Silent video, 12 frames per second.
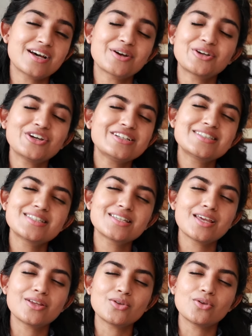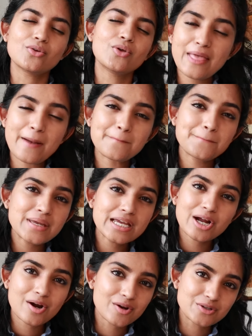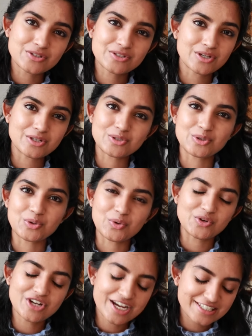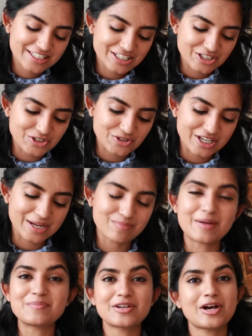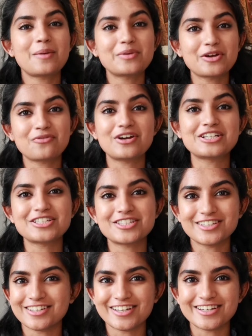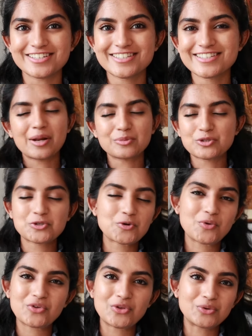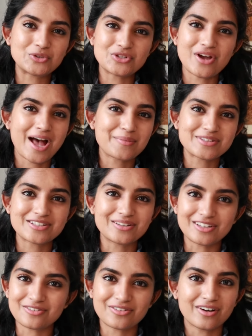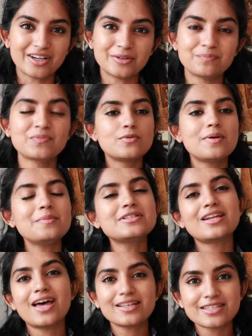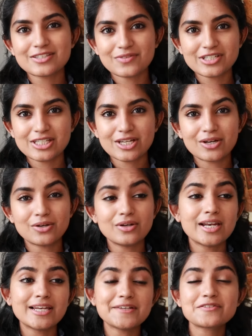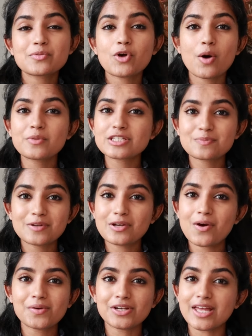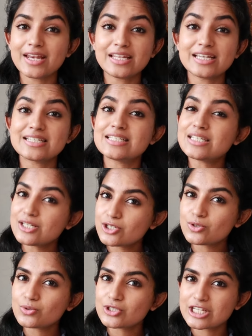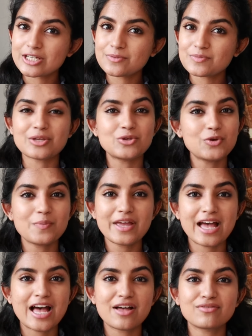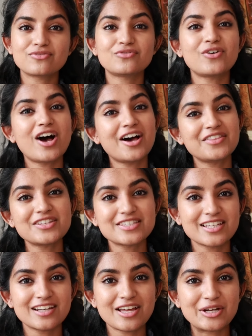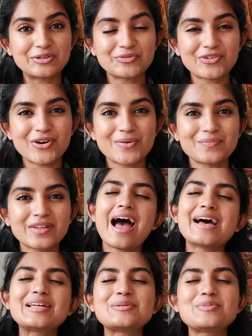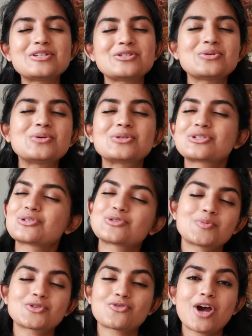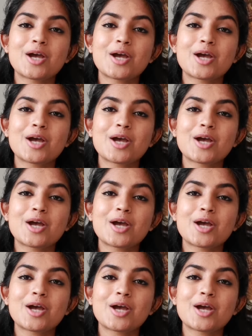that are going to get you that bit closer to your nursing dream and becoming a registered nurse, and I'm sure you will do absolutely fine. Remember to like this video, leave some comments below on any additional tip that you may have for others to learn from, and be sure to subscribe